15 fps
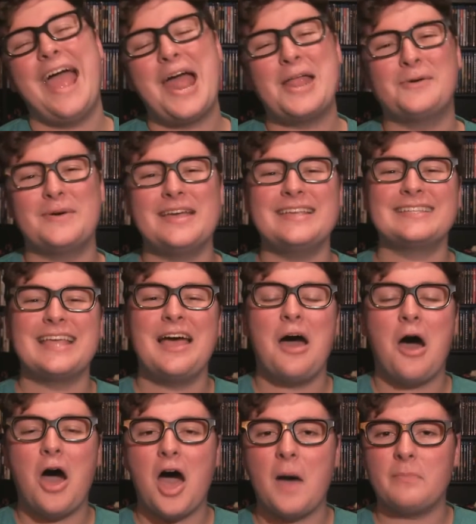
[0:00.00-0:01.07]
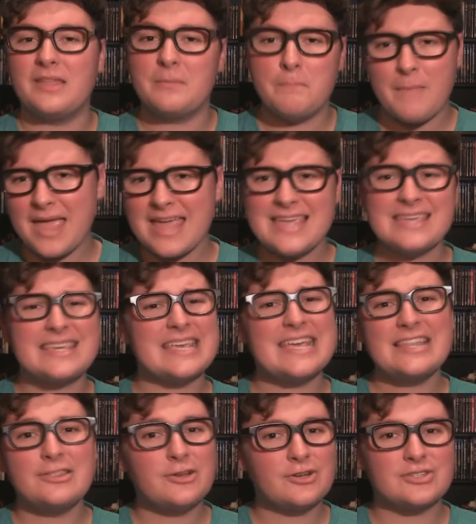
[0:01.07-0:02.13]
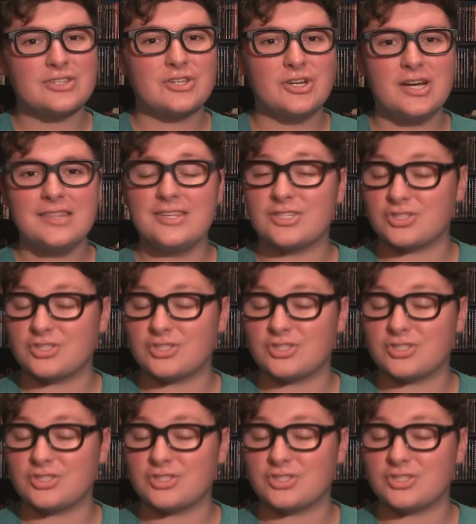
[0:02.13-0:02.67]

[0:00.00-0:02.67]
Anyways, the main kid looks good.